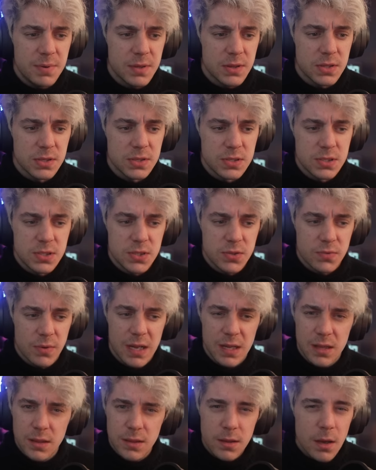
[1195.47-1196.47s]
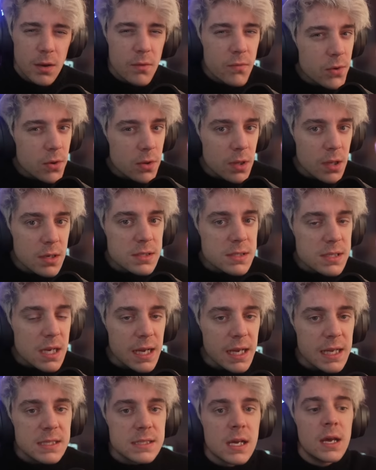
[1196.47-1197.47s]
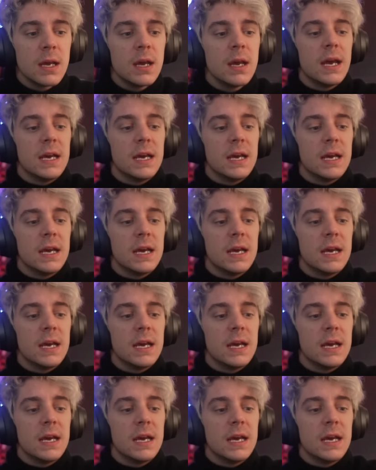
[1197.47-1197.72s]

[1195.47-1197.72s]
but the strength of your lungs, I guess.